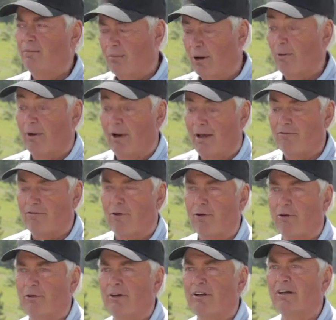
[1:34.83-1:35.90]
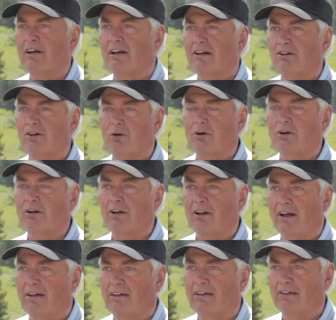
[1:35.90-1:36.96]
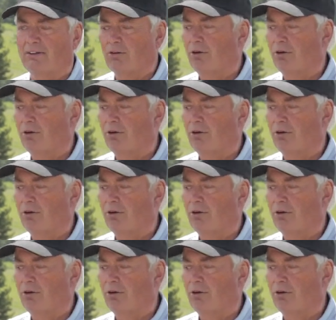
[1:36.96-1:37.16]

But when I phoned Tow and Collect and